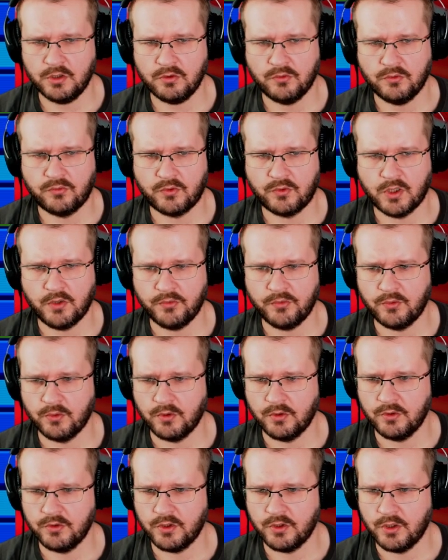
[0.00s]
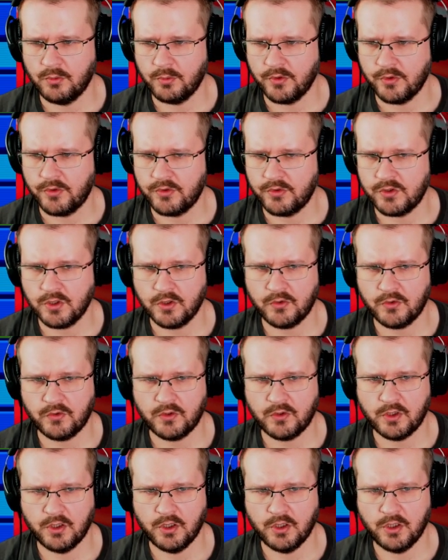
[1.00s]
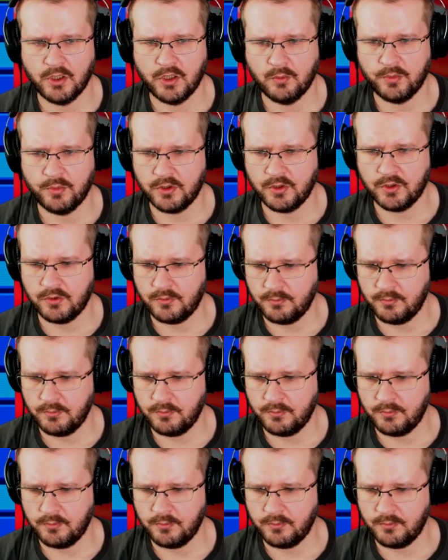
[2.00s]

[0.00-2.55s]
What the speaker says: of rough to contend with, just a little bit.